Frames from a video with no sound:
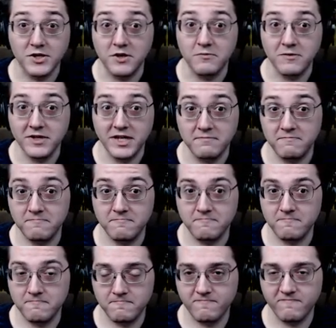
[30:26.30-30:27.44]
don't really
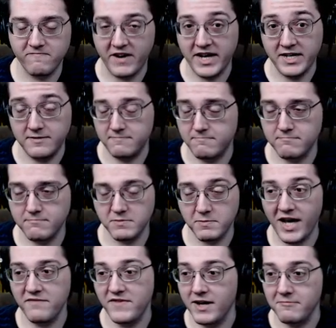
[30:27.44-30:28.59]
find
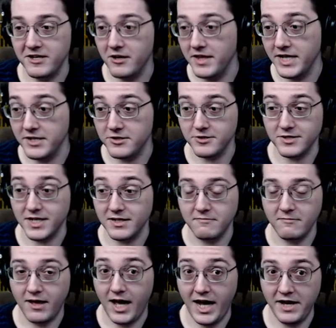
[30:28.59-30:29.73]
Spy Family all that interesting
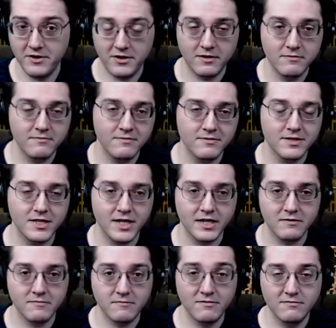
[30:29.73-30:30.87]
either. It's like,
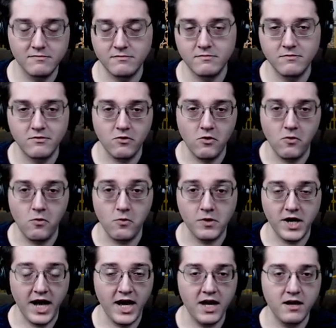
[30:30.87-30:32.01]

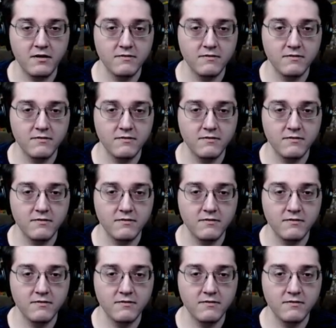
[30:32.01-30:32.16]
okay,